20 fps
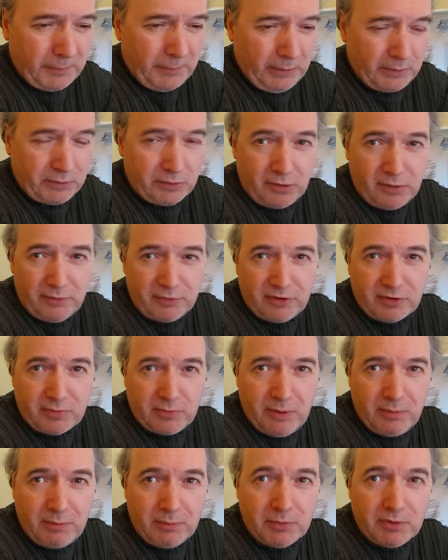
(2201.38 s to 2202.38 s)
So I've just
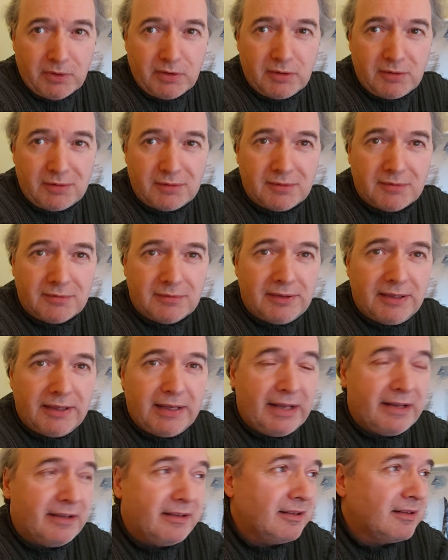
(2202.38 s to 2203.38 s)
one more for the
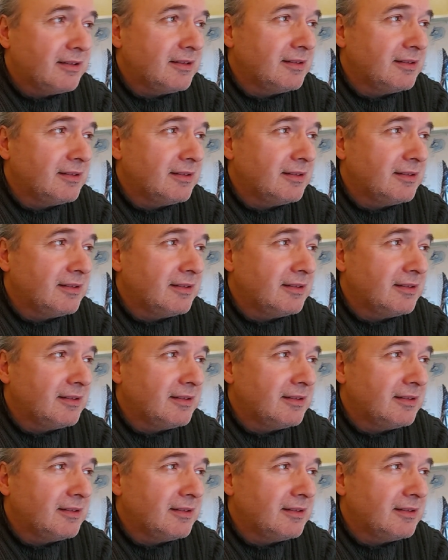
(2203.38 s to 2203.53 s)
end,